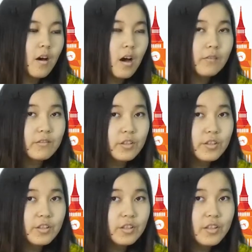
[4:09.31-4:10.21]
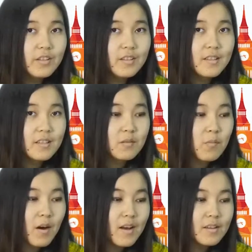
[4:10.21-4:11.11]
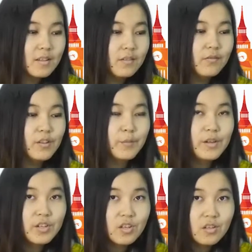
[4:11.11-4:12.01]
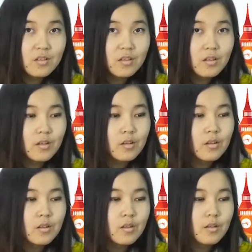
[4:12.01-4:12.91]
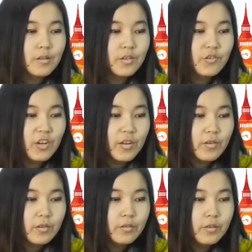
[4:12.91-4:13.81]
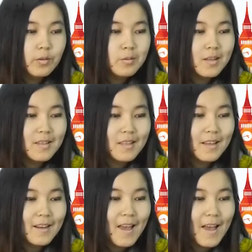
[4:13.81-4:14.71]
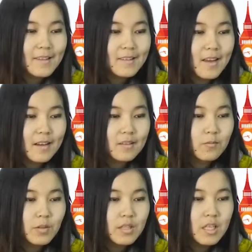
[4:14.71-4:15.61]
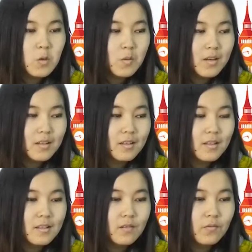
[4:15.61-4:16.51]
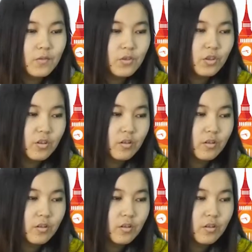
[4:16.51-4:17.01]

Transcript: After hearing the spy's information, the general knew that an attack was imminent in the future.